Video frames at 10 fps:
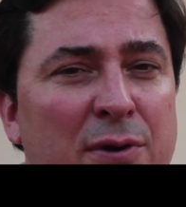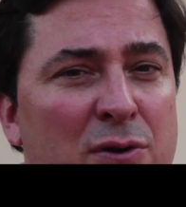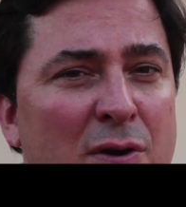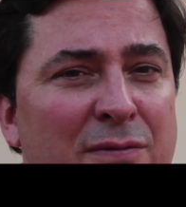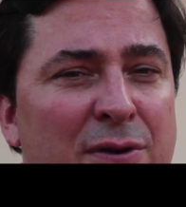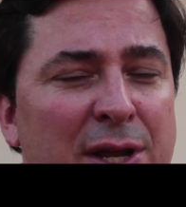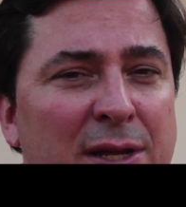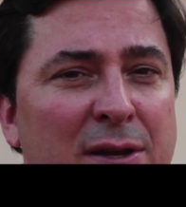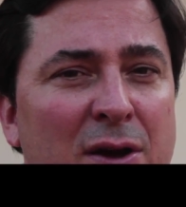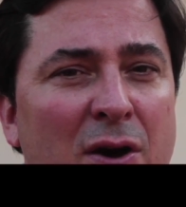
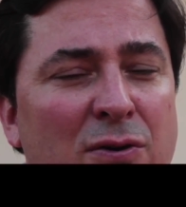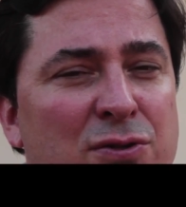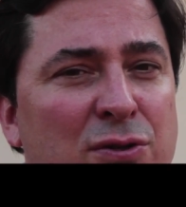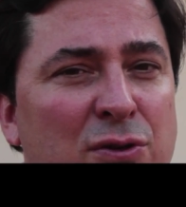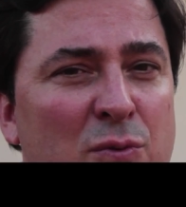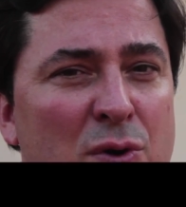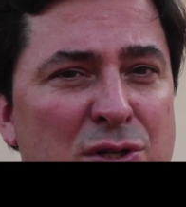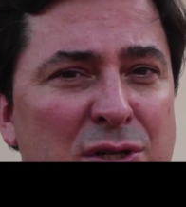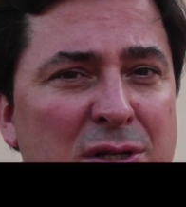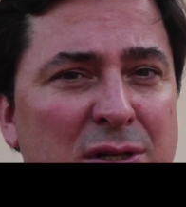recovering also the
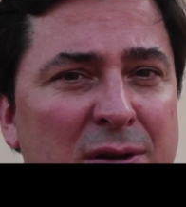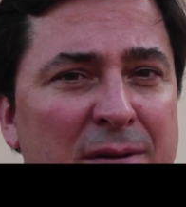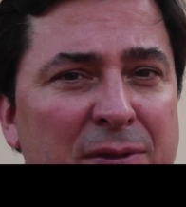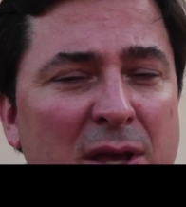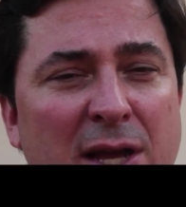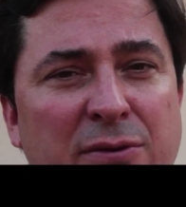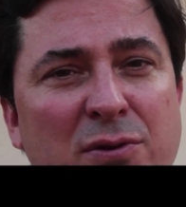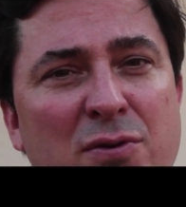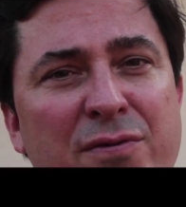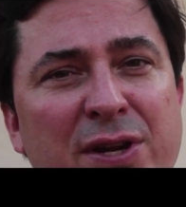water and
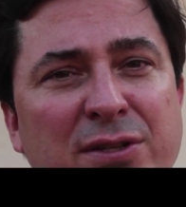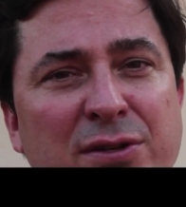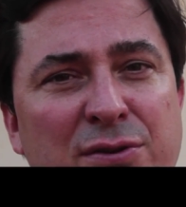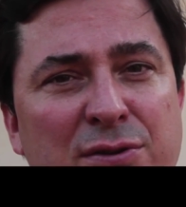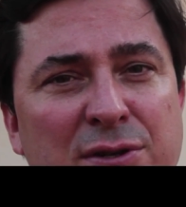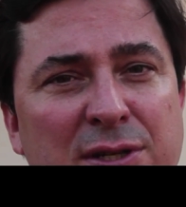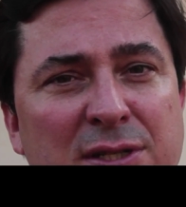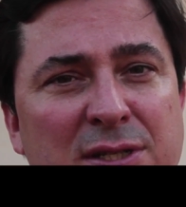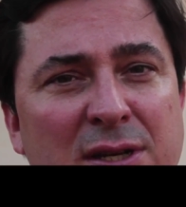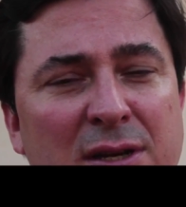recovering the
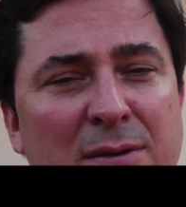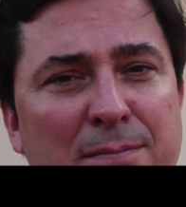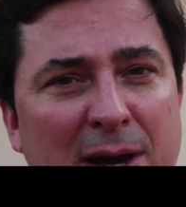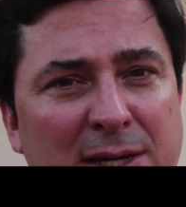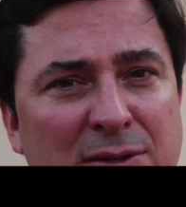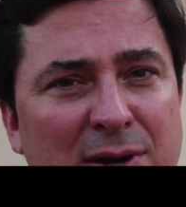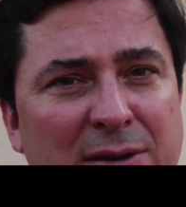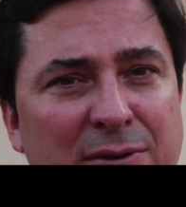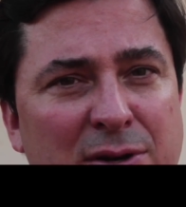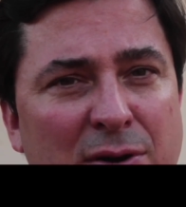nutrients back to
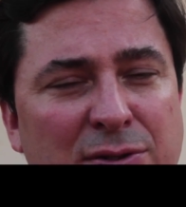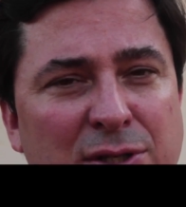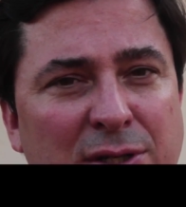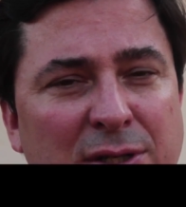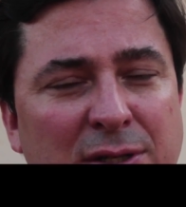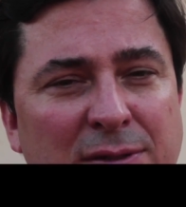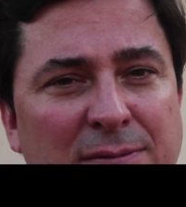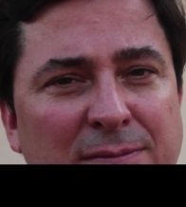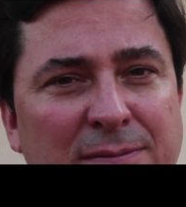agriculture.